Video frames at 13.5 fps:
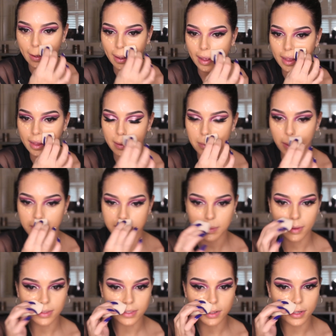I am not
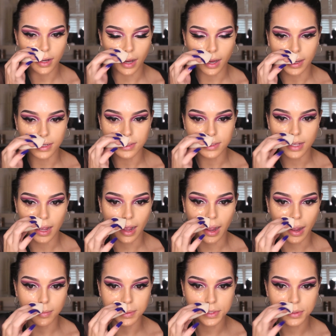sponsored. I just
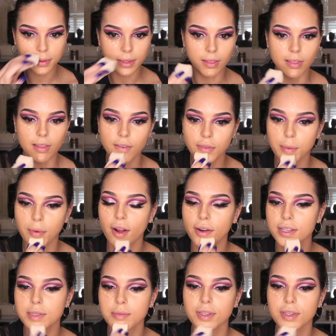absolutely love their products.